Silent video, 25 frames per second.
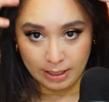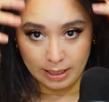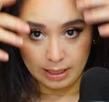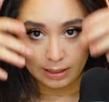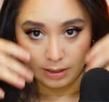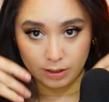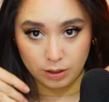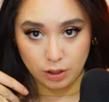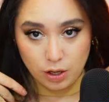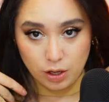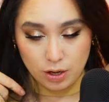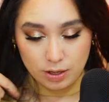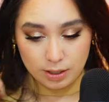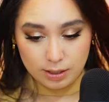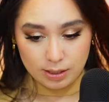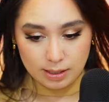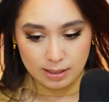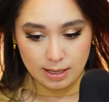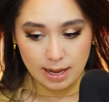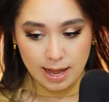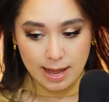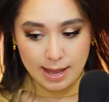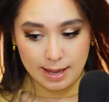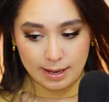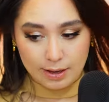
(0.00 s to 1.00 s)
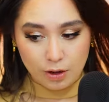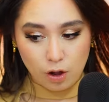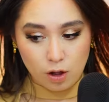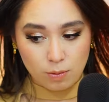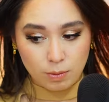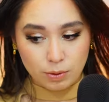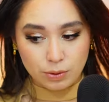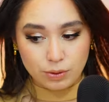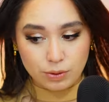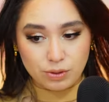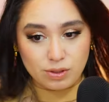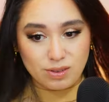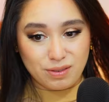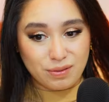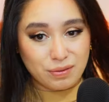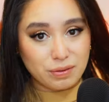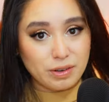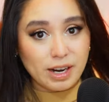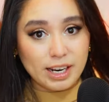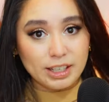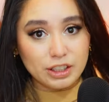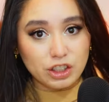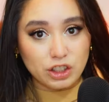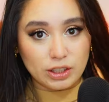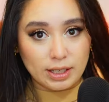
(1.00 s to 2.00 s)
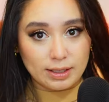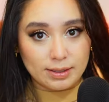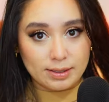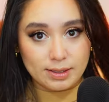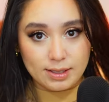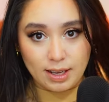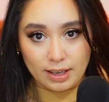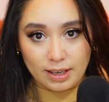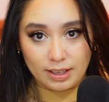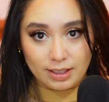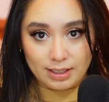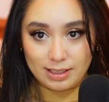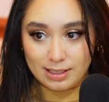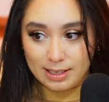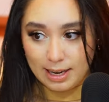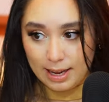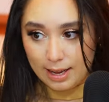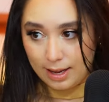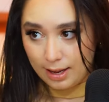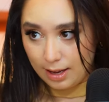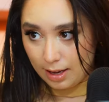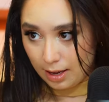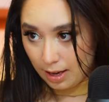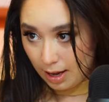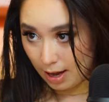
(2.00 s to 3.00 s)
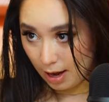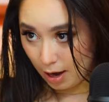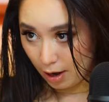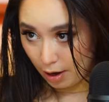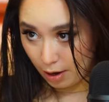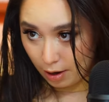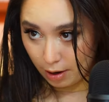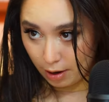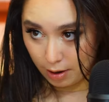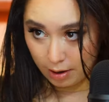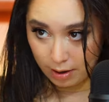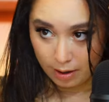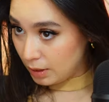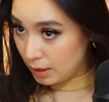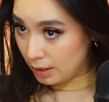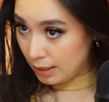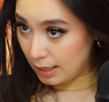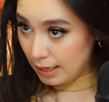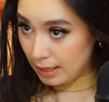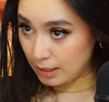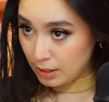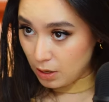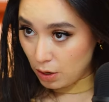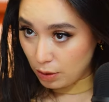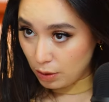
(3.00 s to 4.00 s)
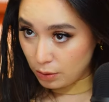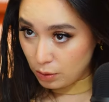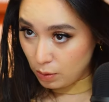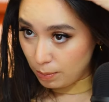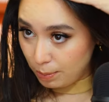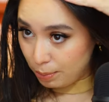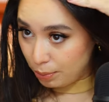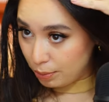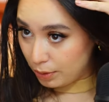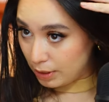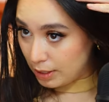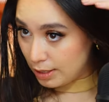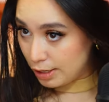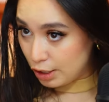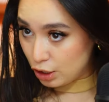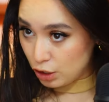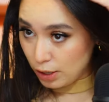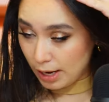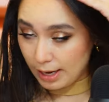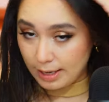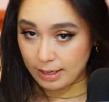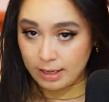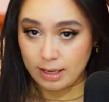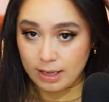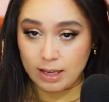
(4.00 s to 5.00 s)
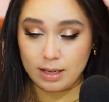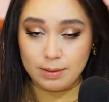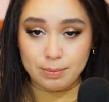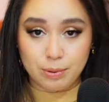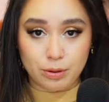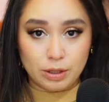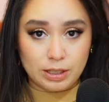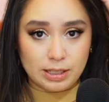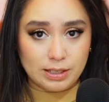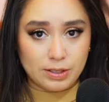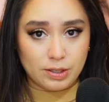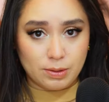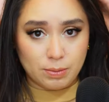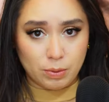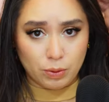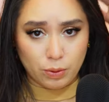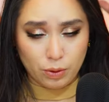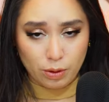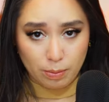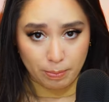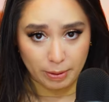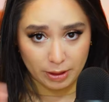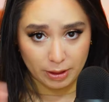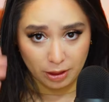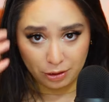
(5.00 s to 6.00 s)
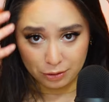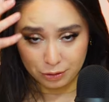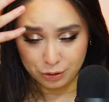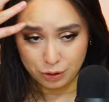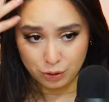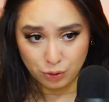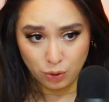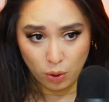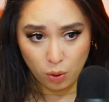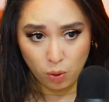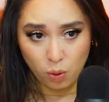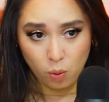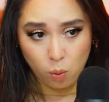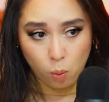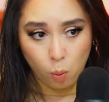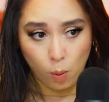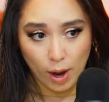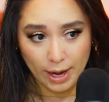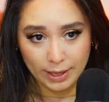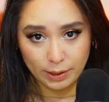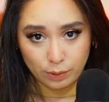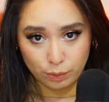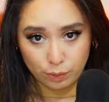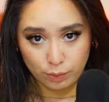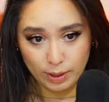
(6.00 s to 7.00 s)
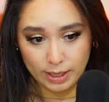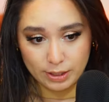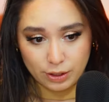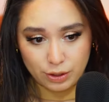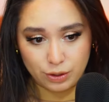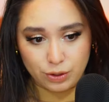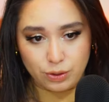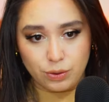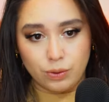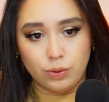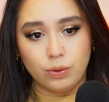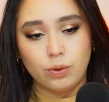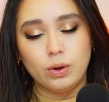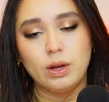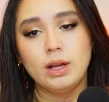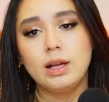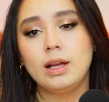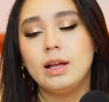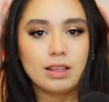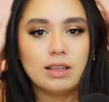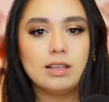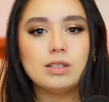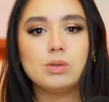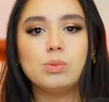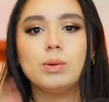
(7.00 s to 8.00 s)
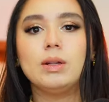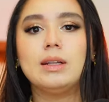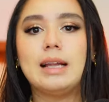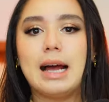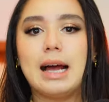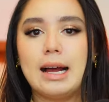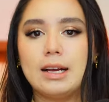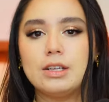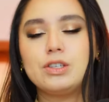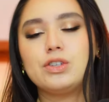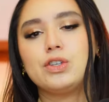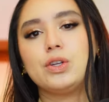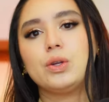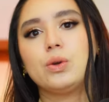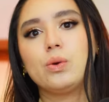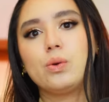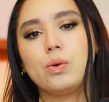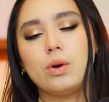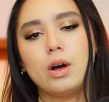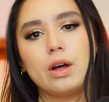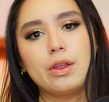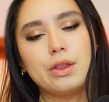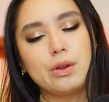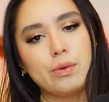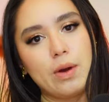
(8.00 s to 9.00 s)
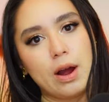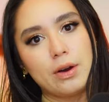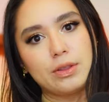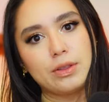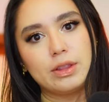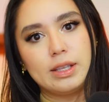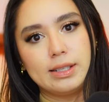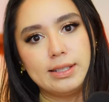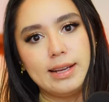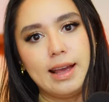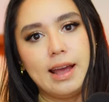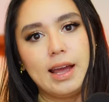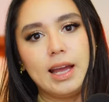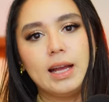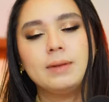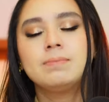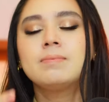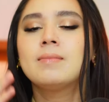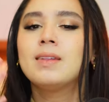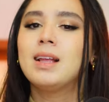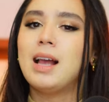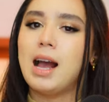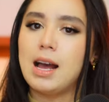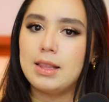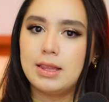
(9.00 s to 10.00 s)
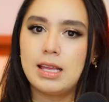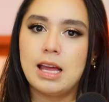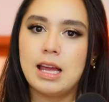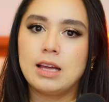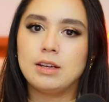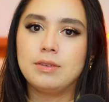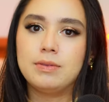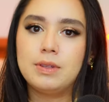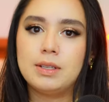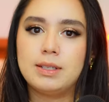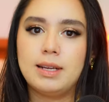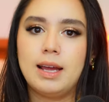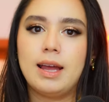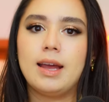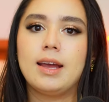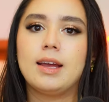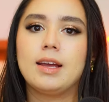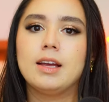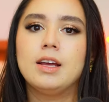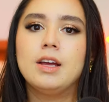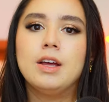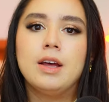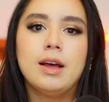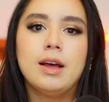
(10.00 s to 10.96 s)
It looks like almost fresh and second day hair. It's also pretty shiny and pretty smooth, but there's no white residue. This will last you throughout the day. At the end of the day,